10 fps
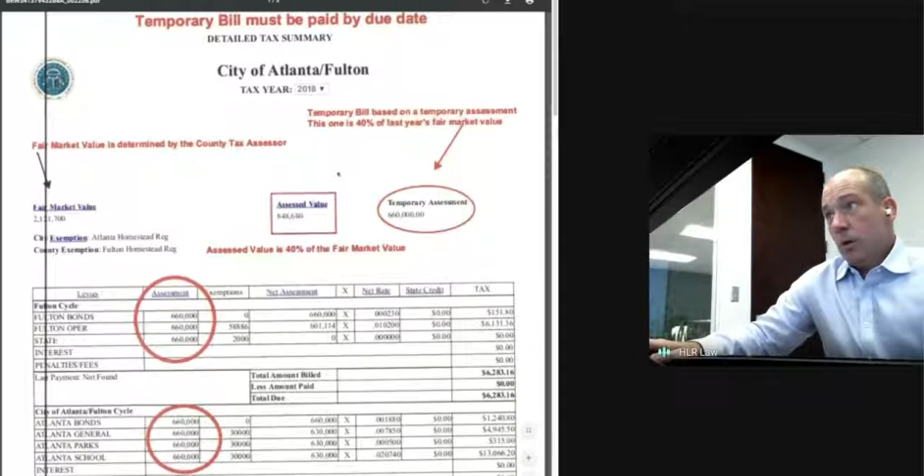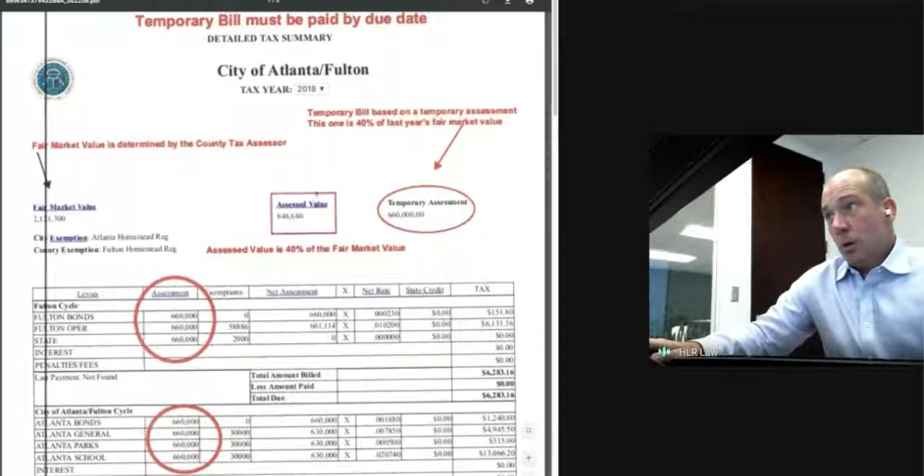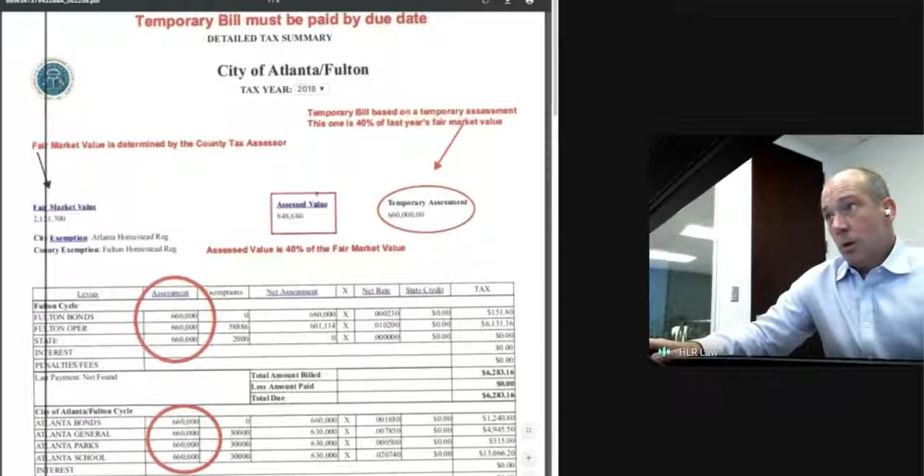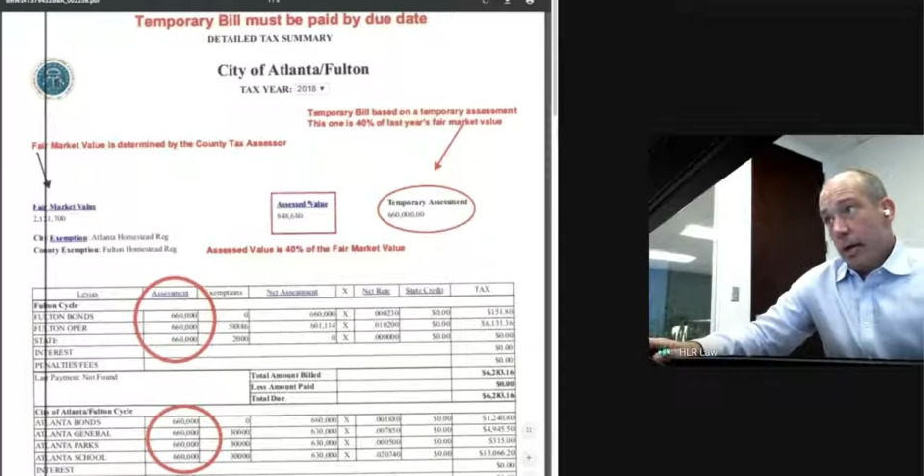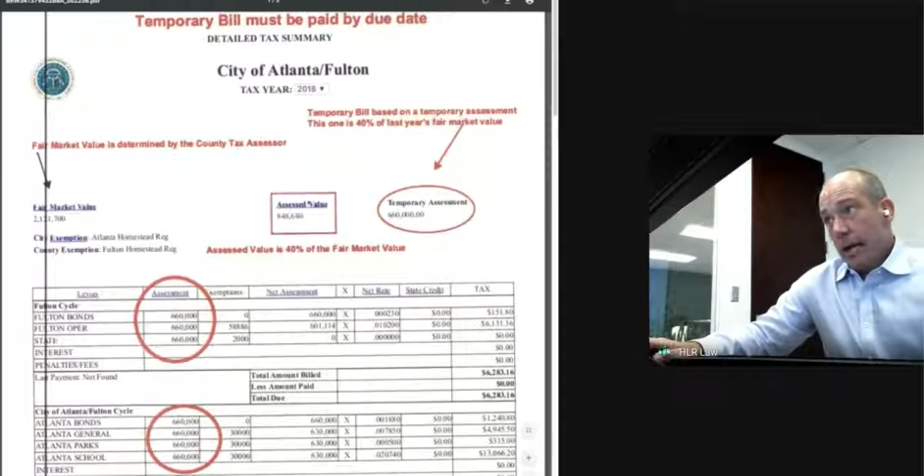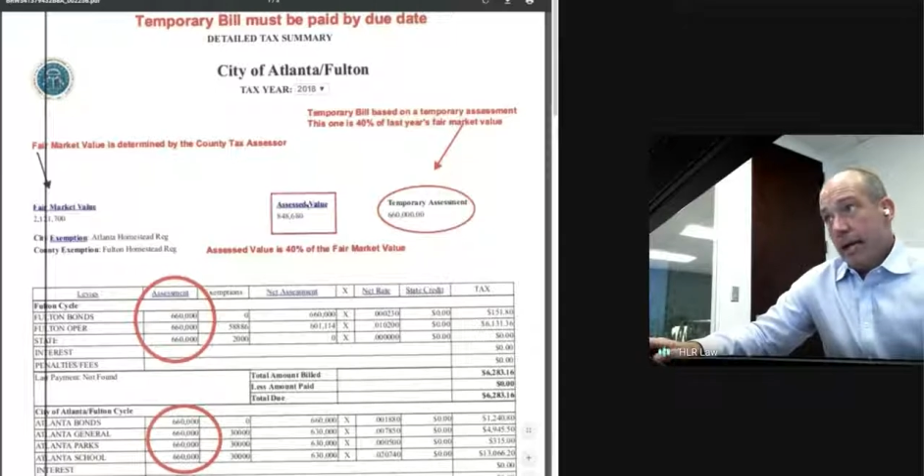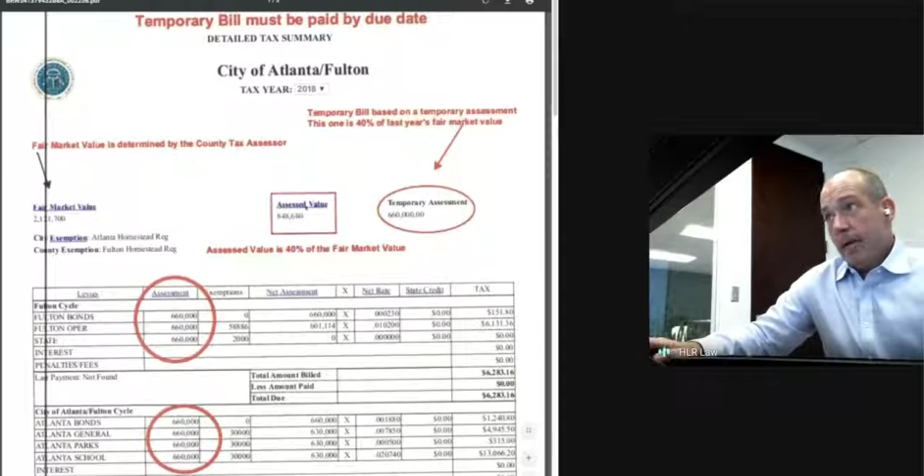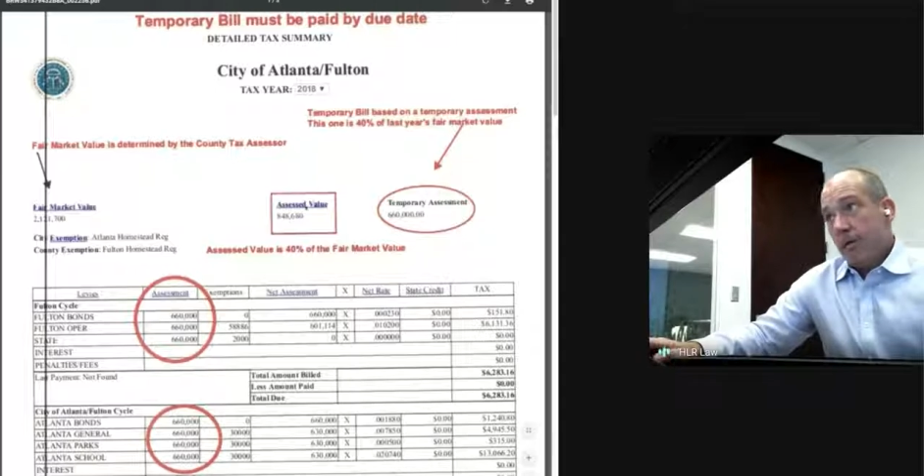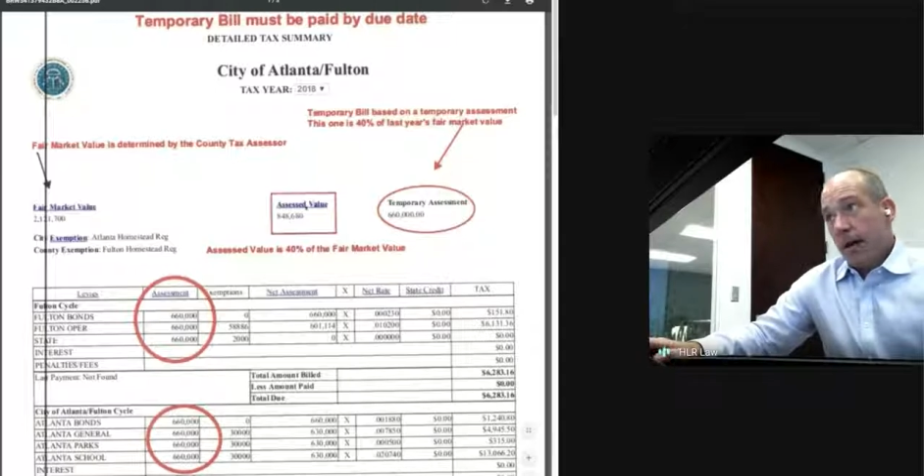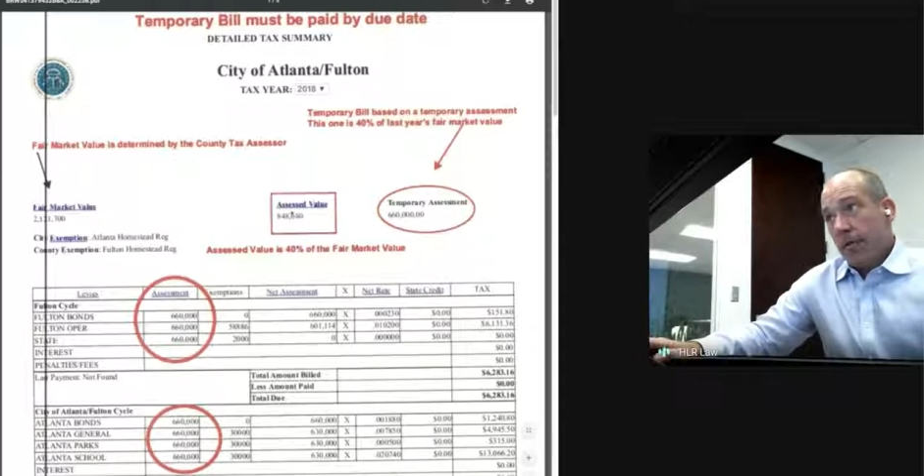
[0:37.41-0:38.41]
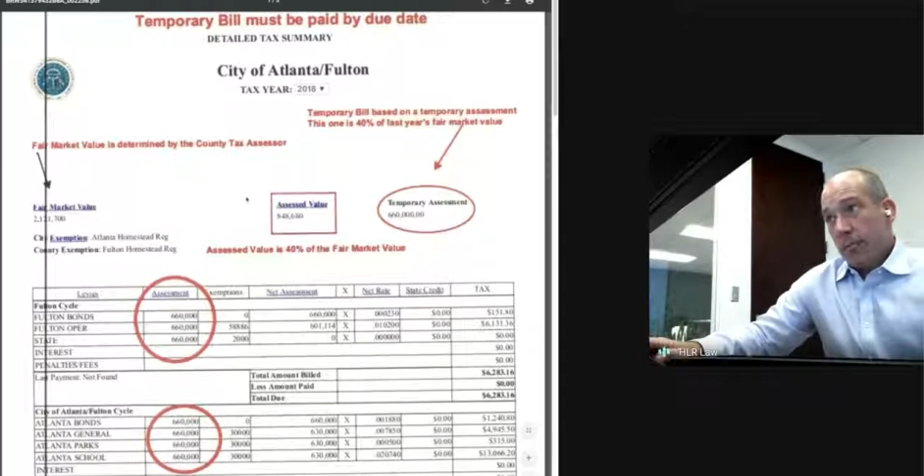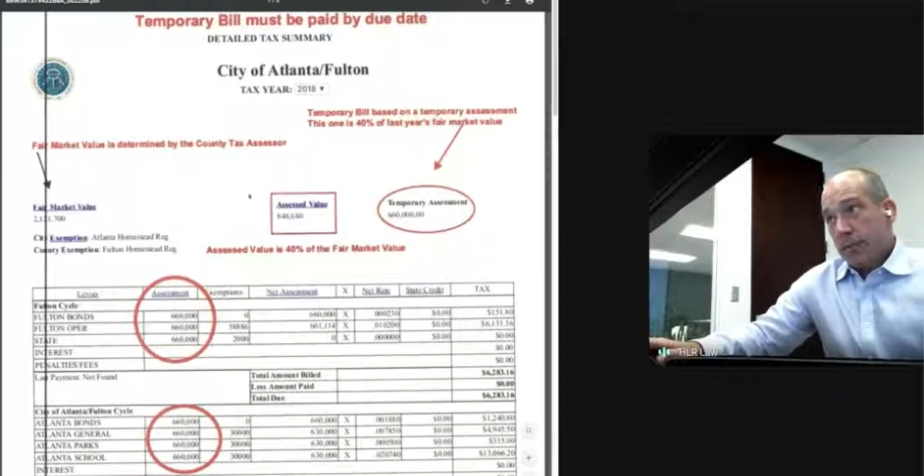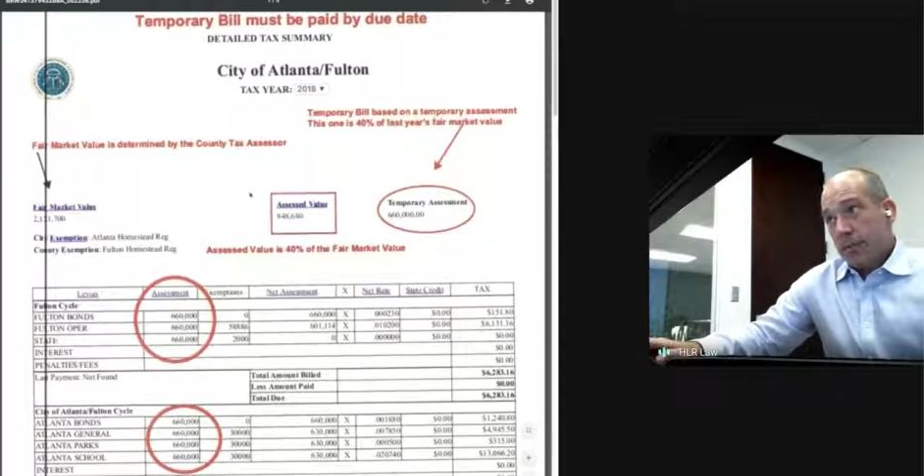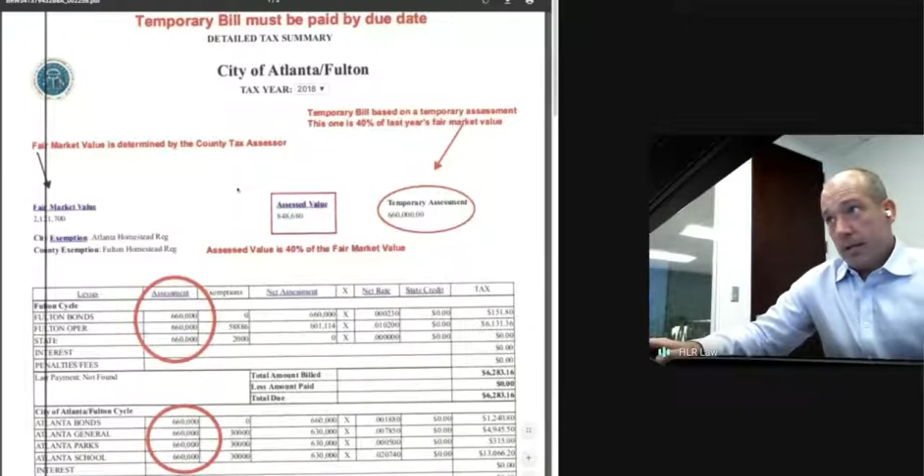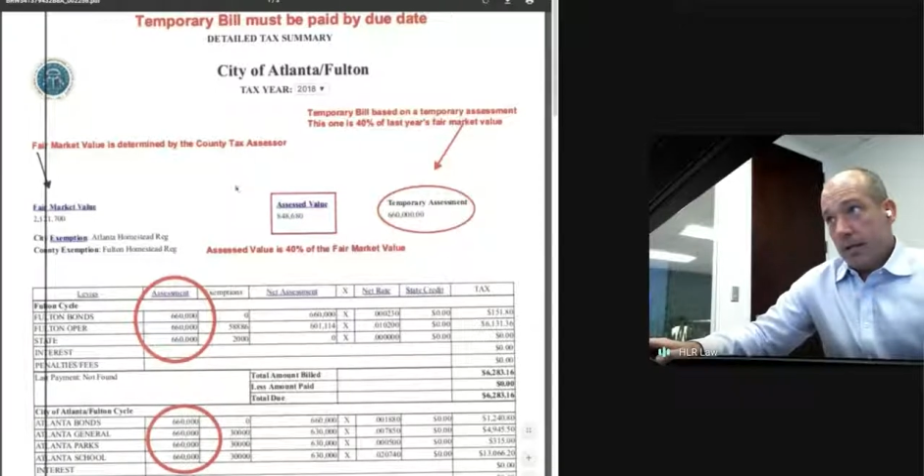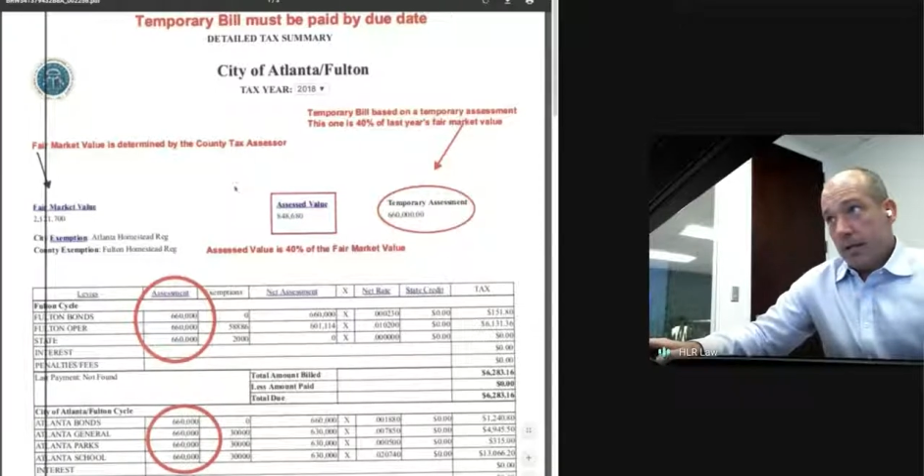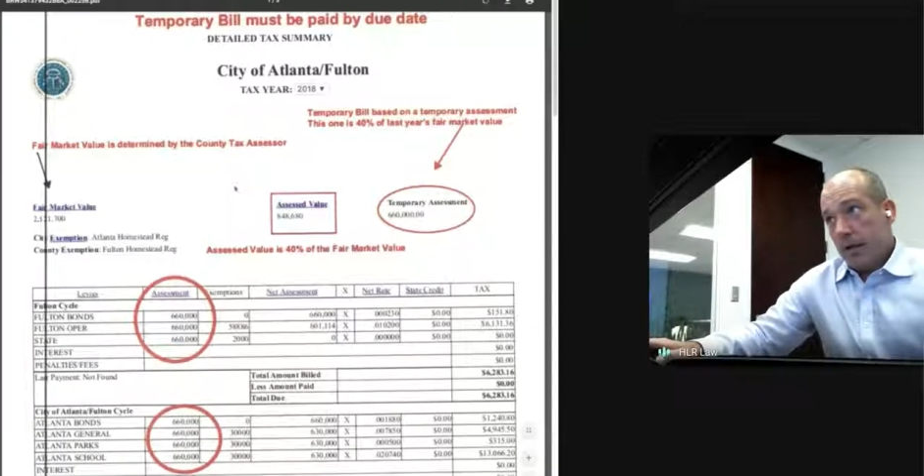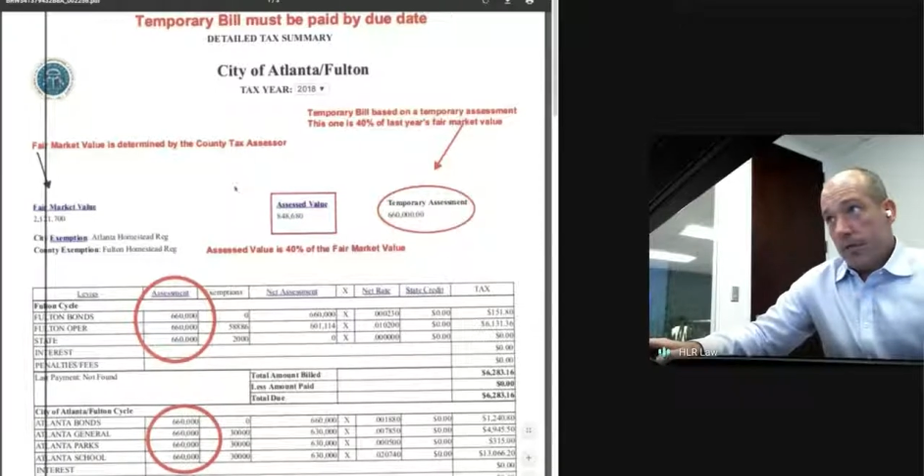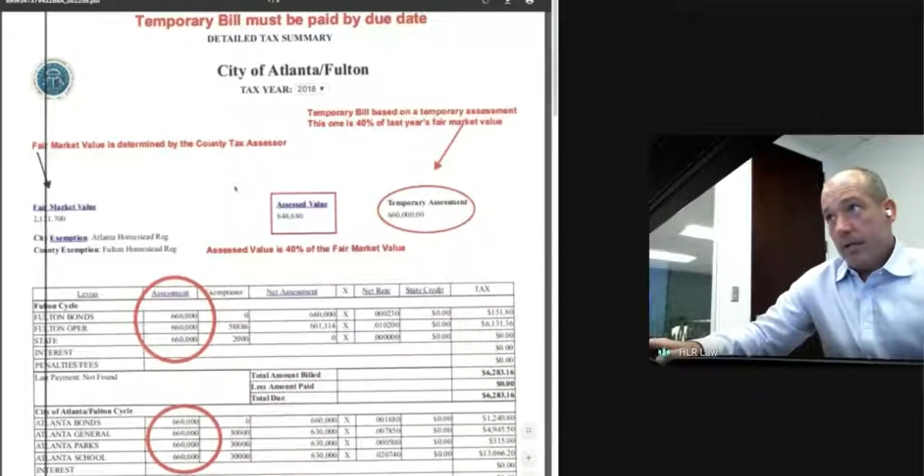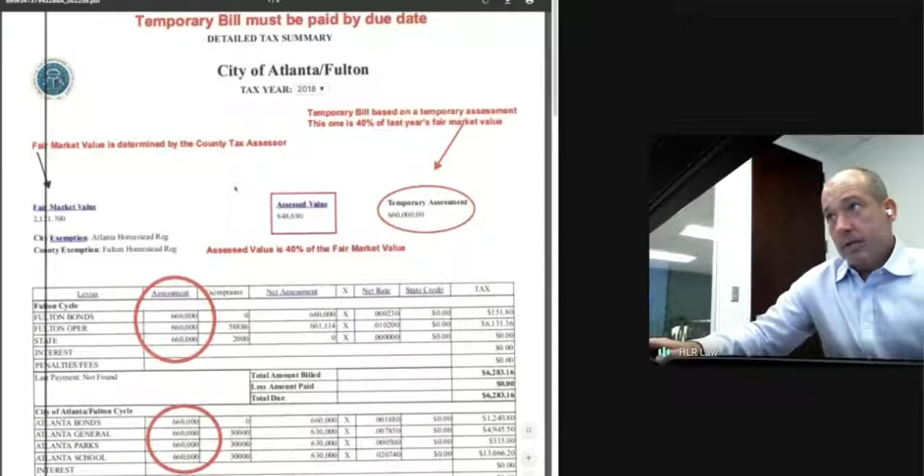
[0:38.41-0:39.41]
or 85%
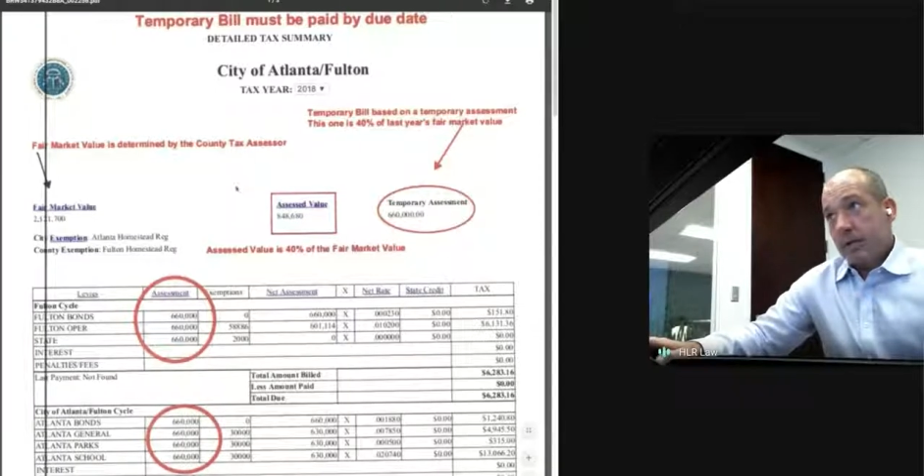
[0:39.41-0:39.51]
of this